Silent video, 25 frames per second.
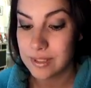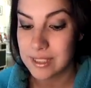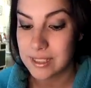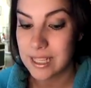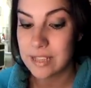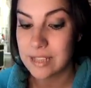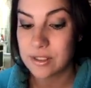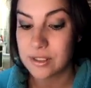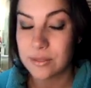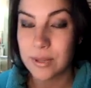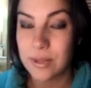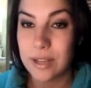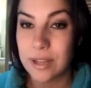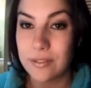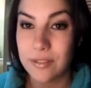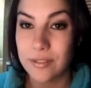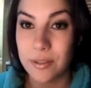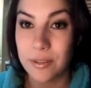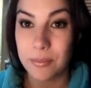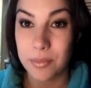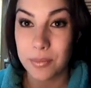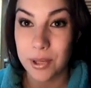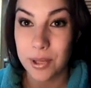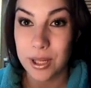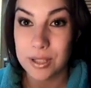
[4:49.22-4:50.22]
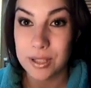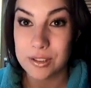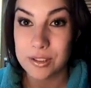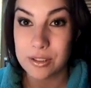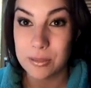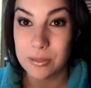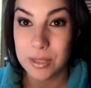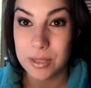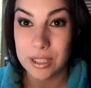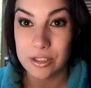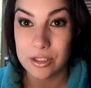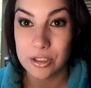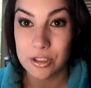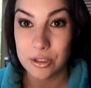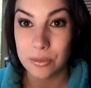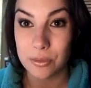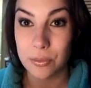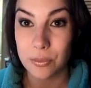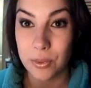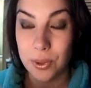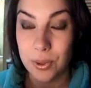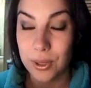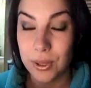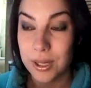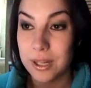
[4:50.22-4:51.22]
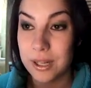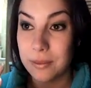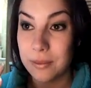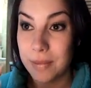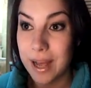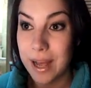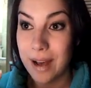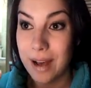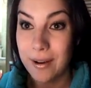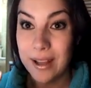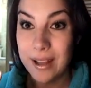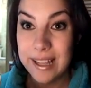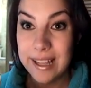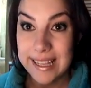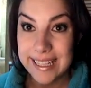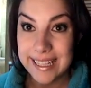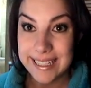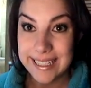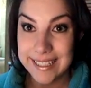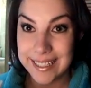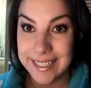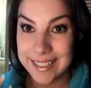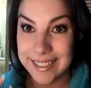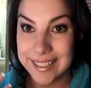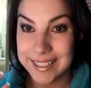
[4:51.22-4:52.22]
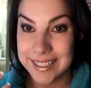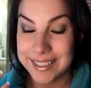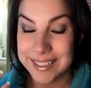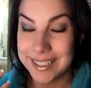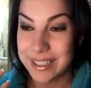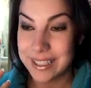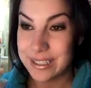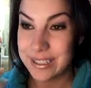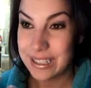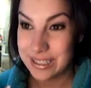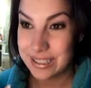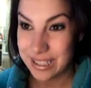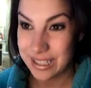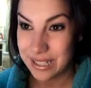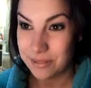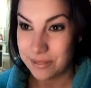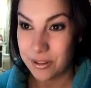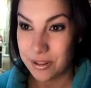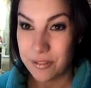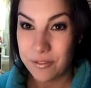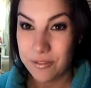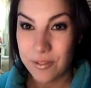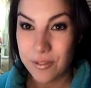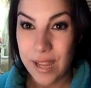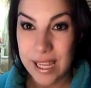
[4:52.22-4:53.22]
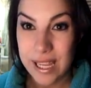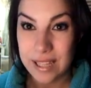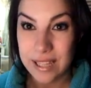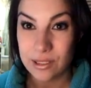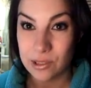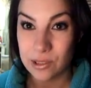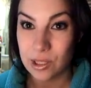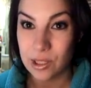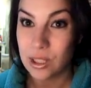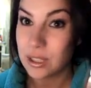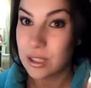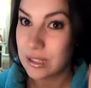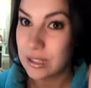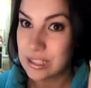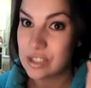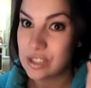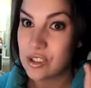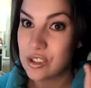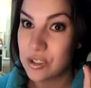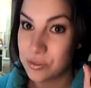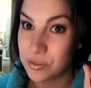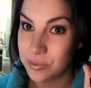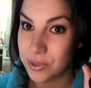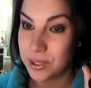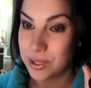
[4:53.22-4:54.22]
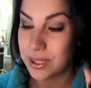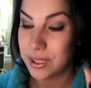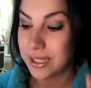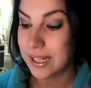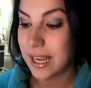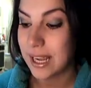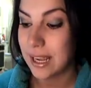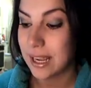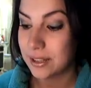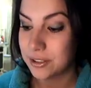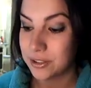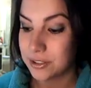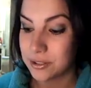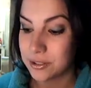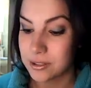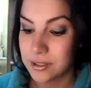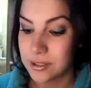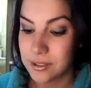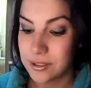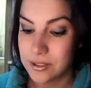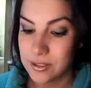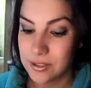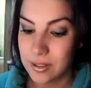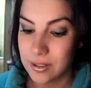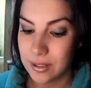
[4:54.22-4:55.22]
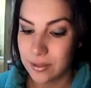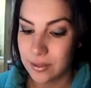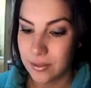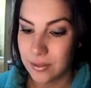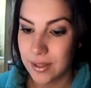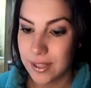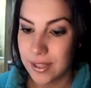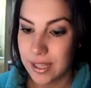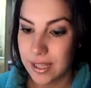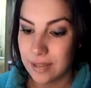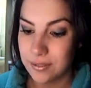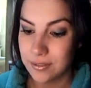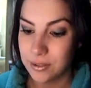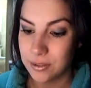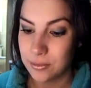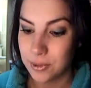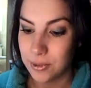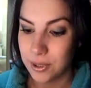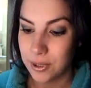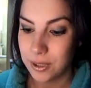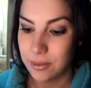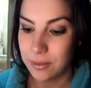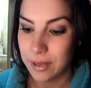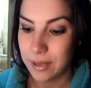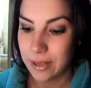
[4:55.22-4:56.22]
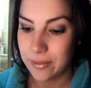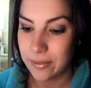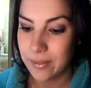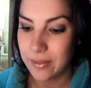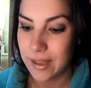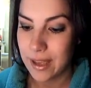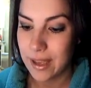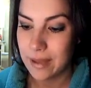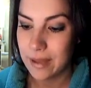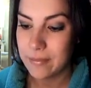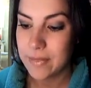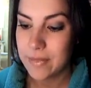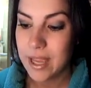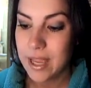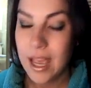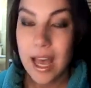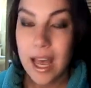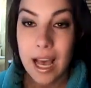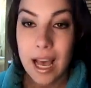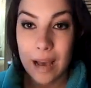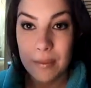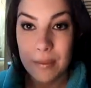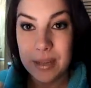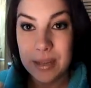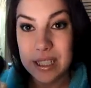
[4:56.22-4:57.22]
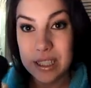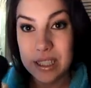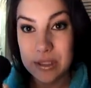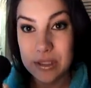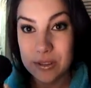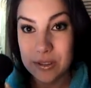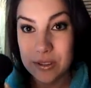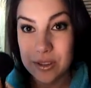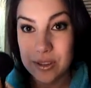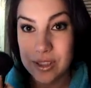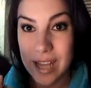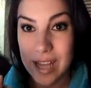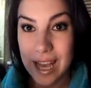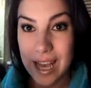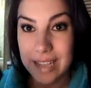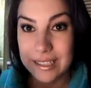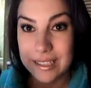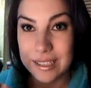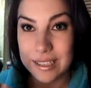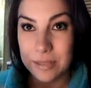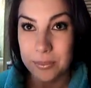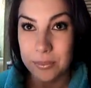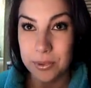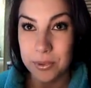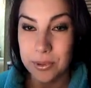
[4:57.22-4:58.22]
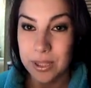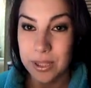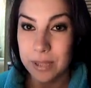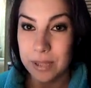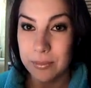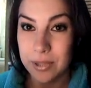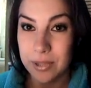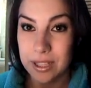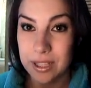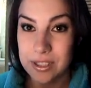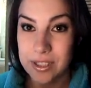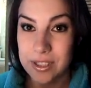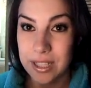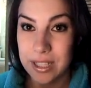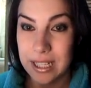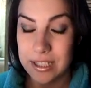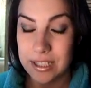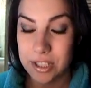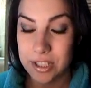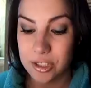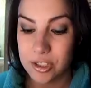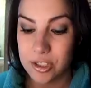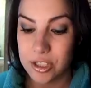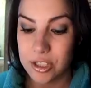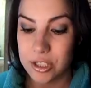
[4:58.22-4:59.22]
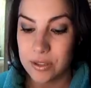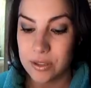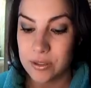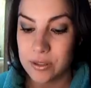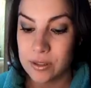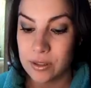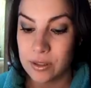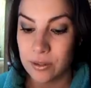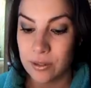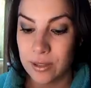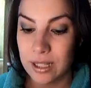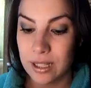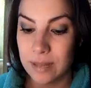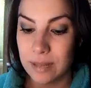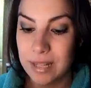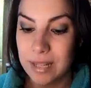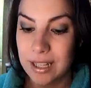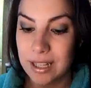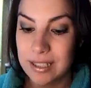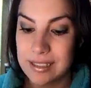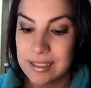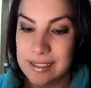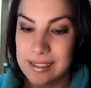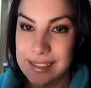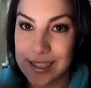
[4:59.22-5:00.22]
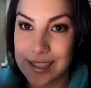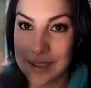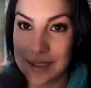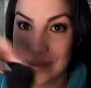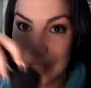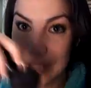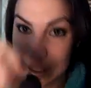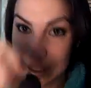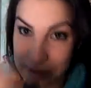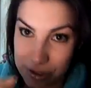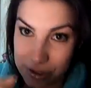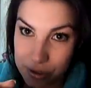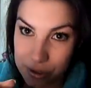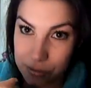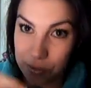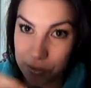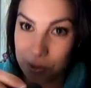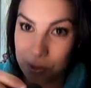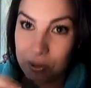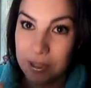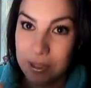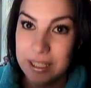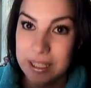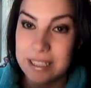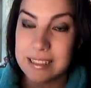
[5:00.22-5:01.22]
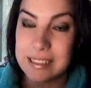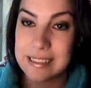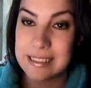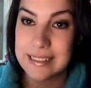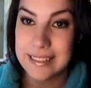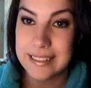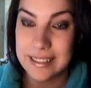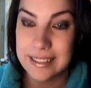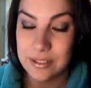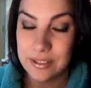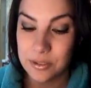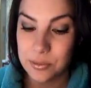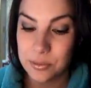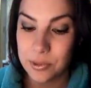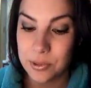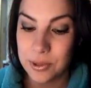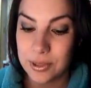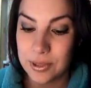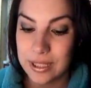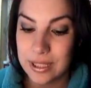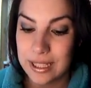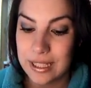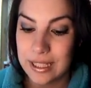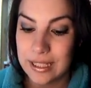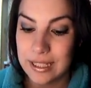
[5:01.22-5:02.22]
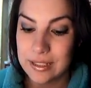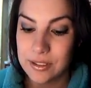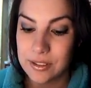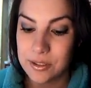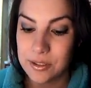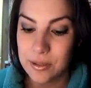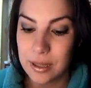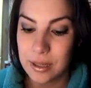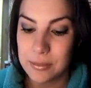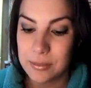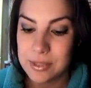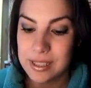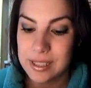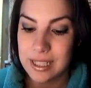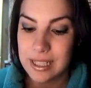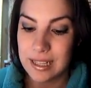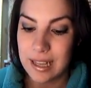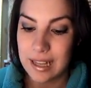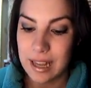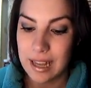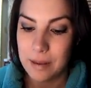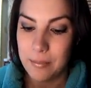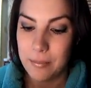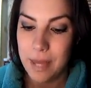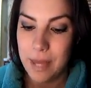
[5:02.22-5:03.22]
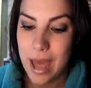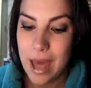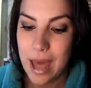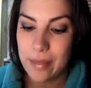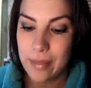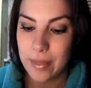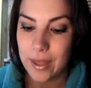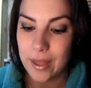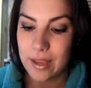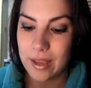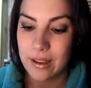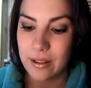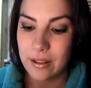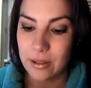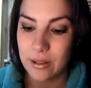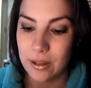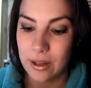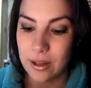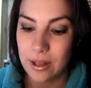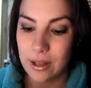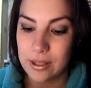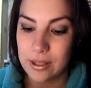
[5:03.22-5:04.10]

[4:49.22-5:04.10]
stays away from bronzer because you're worried about getting kind of a fake look. This is really natural, so I don't think you have to worry about that. I'm going to use that Kabuki brush that I just used, only I'm not, instead of kind of swirling it into it, I'm just going to kind of pat the color